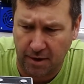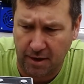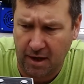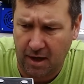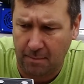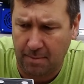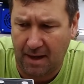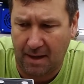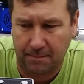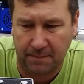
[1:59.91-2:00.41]
And
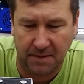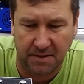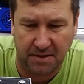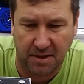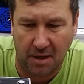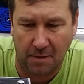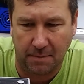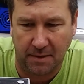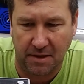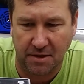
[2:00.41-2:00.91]
I'll pop
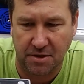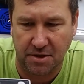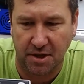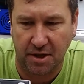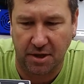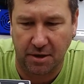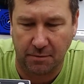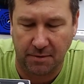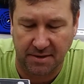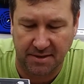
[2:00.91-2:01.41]
this open and
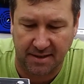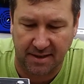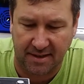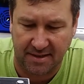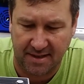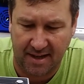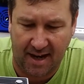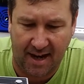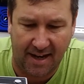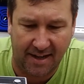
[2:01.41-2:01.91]
show you what's
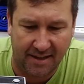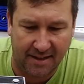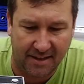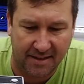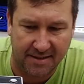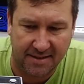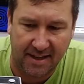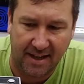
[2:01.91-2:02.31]
inside in a